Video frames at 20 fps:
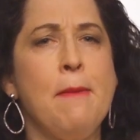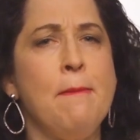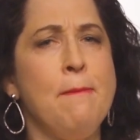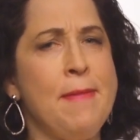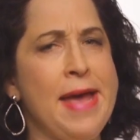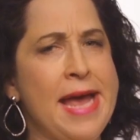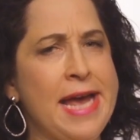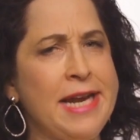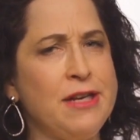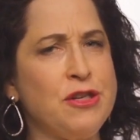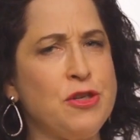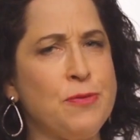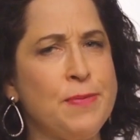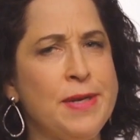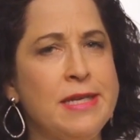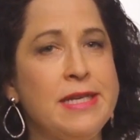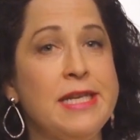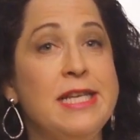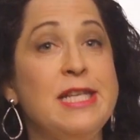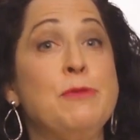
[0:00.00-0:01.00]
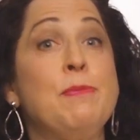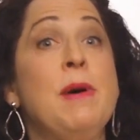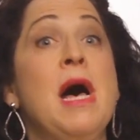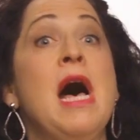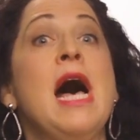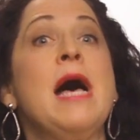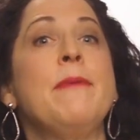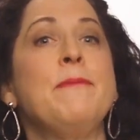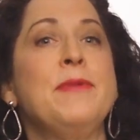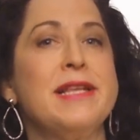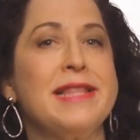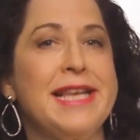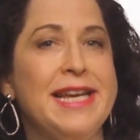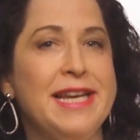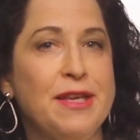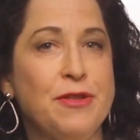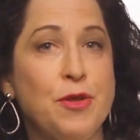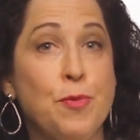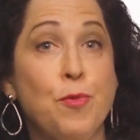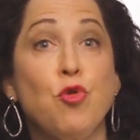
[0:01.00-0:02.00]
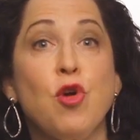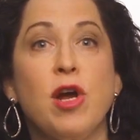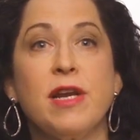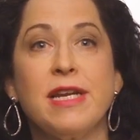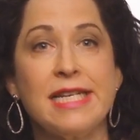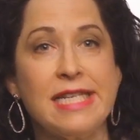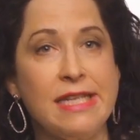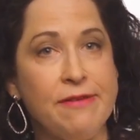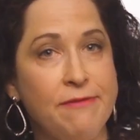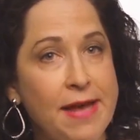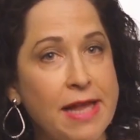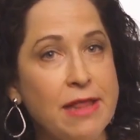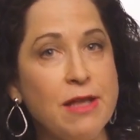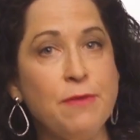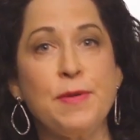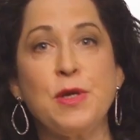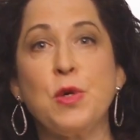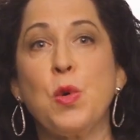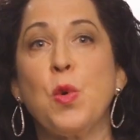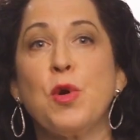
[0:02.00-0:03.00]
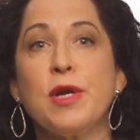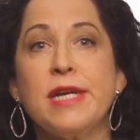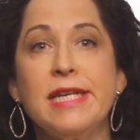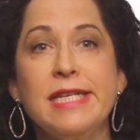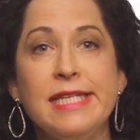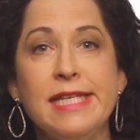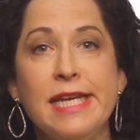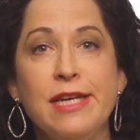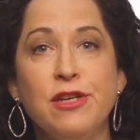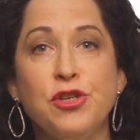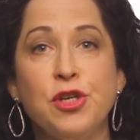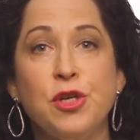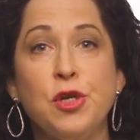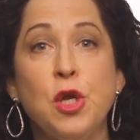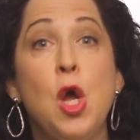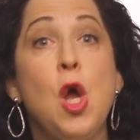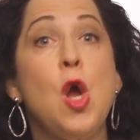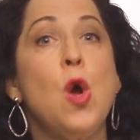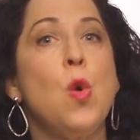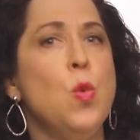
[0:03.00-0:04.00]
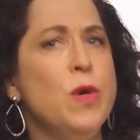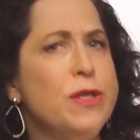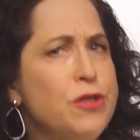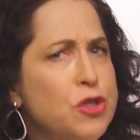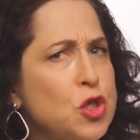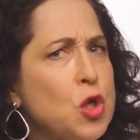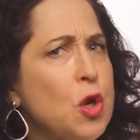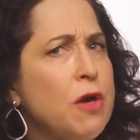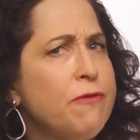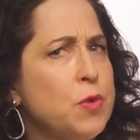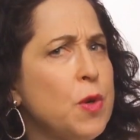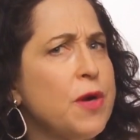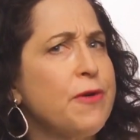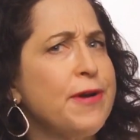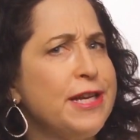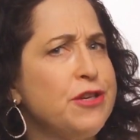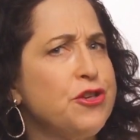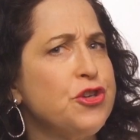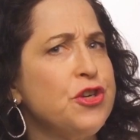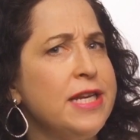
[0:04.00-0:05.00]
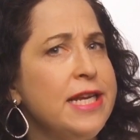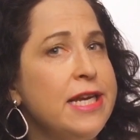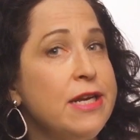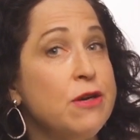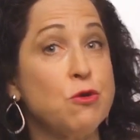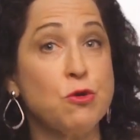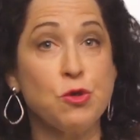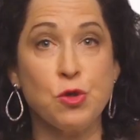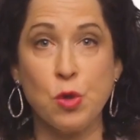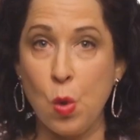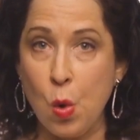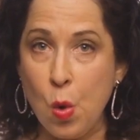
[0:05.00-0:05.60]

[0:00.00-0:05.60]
management is populating the product development organization with software engineers,